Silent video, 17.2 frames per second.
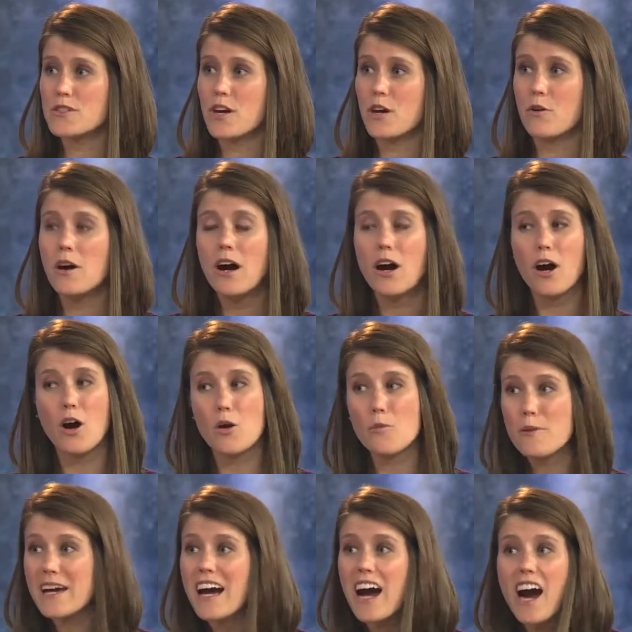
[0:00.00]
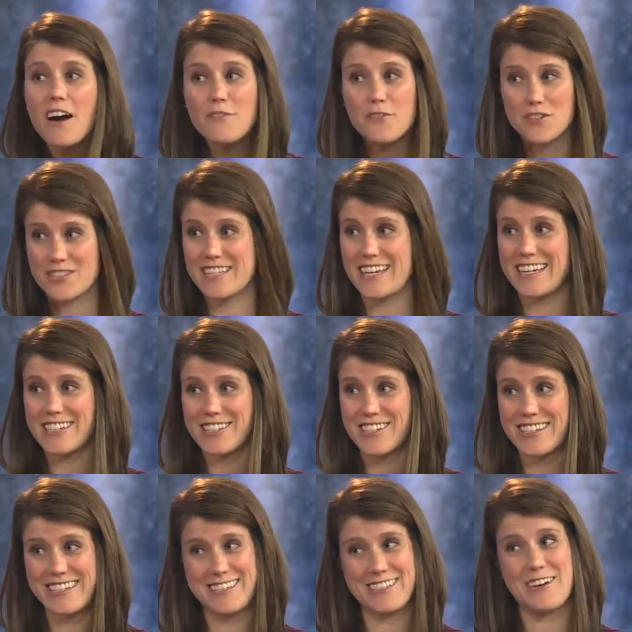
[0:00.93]
So open
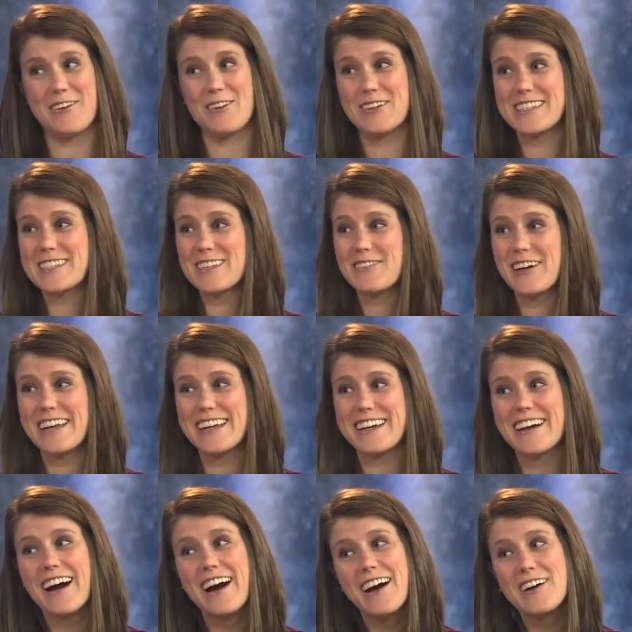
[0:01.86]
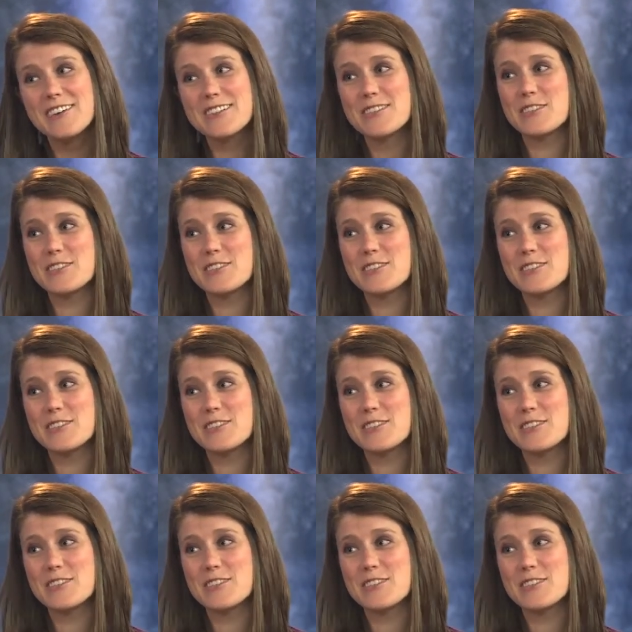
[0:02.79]
conversation is always the way to go.